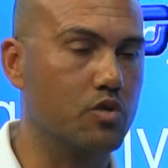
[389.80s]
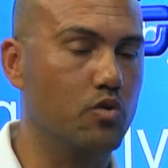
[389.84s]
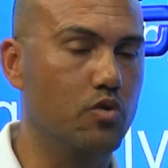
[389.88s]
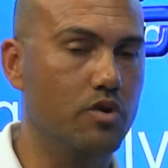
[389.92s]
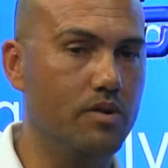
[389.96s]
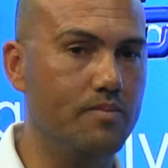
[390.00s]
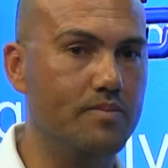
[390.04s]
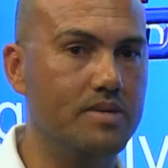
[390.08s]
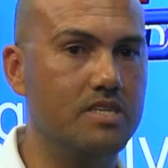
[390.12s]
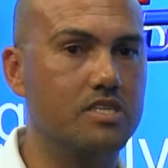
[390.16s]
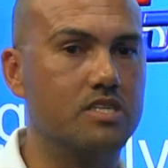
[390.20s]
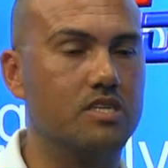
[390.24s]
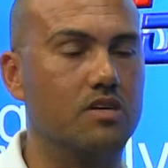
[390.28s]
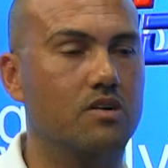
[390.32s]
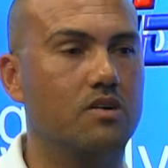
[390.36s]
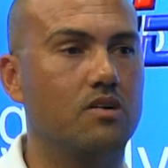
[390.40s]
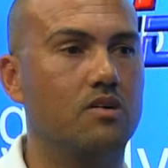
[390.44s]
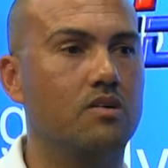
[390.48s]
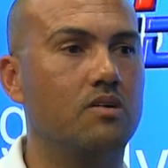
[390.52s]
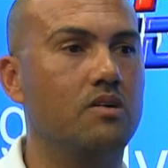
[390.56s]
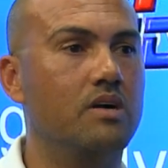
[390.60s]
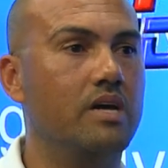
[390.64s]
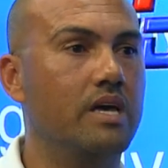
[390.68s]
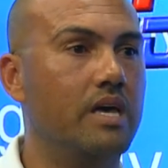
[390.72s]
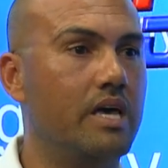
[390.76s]
tournaments
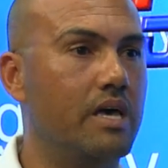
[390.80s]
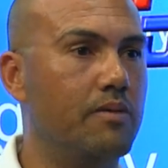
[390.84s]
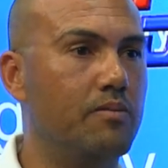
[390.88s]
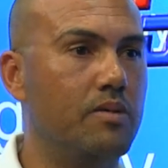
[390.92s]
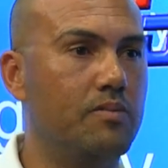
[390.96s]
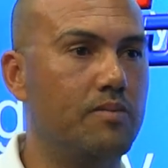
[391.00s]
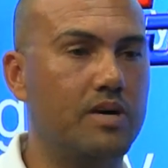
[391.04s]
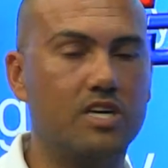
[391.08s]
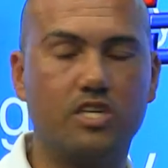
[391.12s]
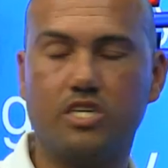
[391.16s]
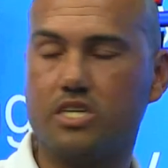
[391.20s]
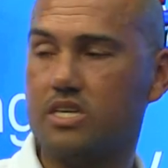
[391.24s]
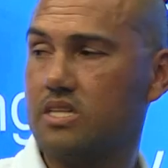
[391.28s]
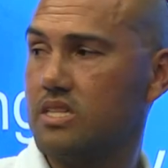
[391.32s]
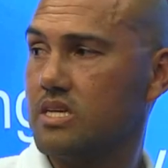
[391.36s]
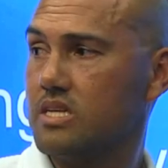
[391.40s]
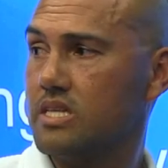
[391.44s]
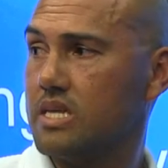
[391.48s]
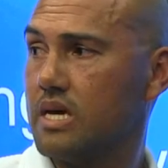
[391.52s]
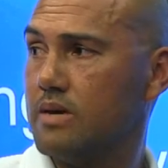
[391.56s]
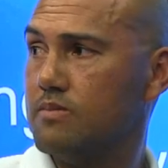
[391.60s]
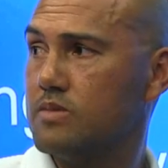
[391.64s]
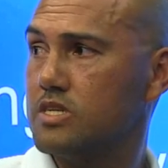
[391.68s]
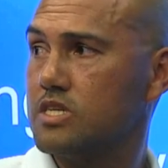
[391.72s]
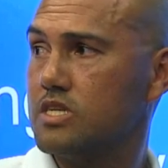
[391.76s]
are MMH, and I think
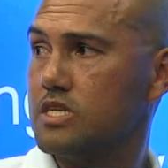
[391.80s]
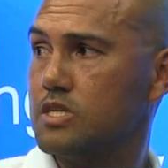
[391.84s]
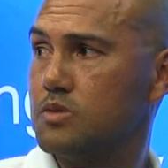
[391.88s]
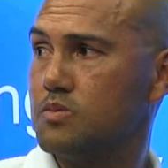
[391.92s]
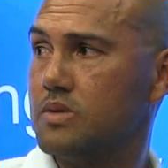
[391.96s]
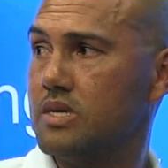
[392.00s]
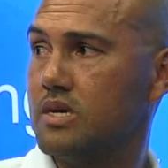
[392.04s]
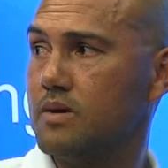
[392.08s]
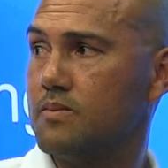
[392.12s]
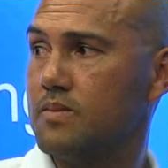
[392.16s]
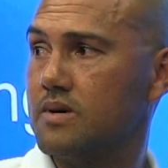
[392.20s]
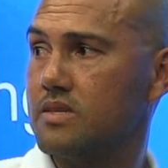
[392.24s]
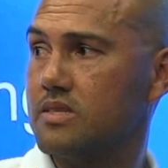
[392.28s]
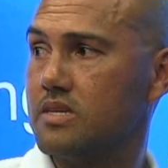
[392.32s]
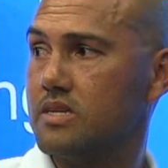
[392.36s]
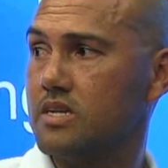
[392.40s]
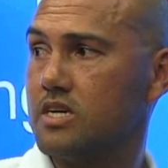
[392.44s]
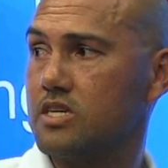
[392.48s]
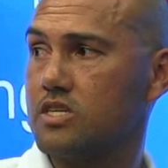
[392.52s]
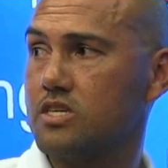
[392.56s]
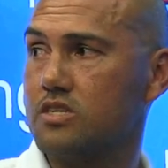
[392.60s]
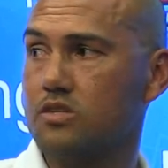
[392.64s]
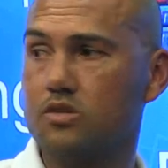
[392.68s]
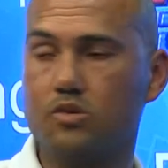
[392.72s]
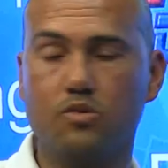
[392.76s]
Damien's going to speak about the
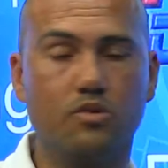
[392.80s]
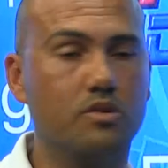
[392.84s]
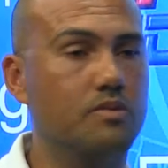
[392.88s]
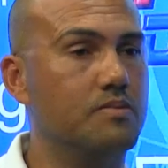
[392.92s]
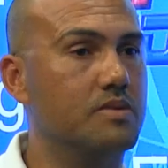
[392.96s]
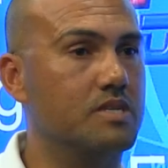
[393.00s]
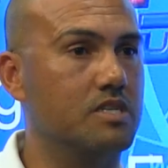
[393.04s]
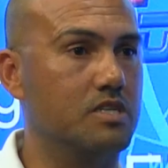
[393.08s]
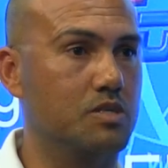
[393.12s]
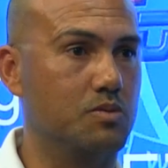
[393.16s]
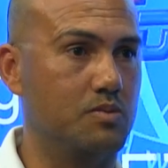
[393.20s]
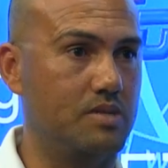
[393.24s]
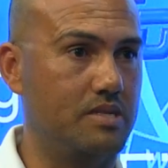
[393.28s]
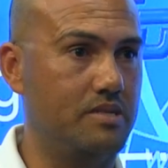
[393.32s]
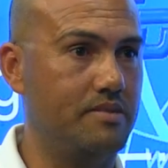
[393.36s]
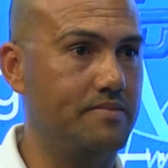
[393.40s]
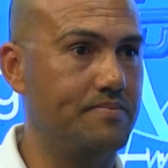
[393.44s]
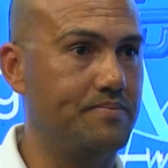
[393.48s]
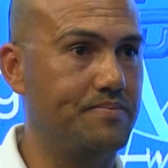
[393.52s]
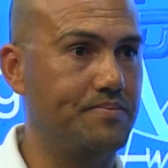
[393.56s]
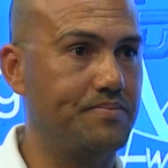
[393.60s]
national tournaments as well.